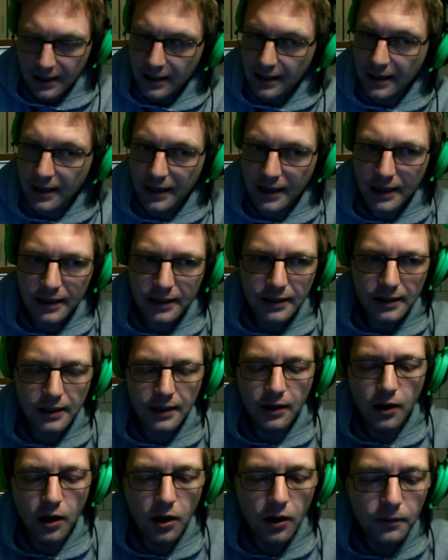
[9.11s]
And, and
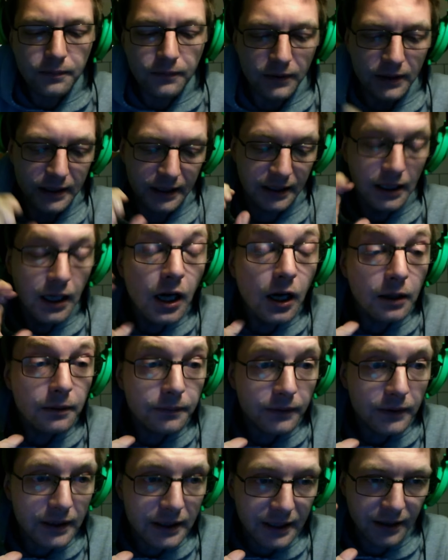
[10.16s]
hopefully,
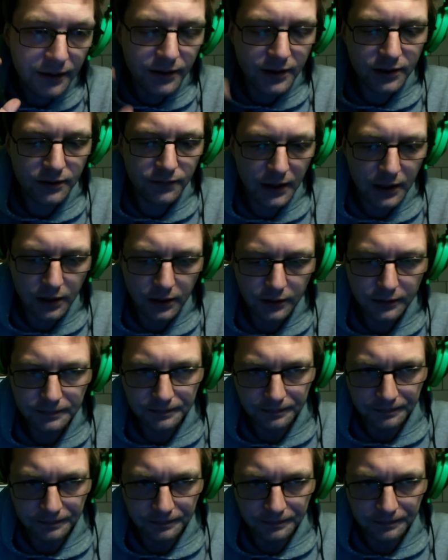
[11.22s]
hopefully in this video,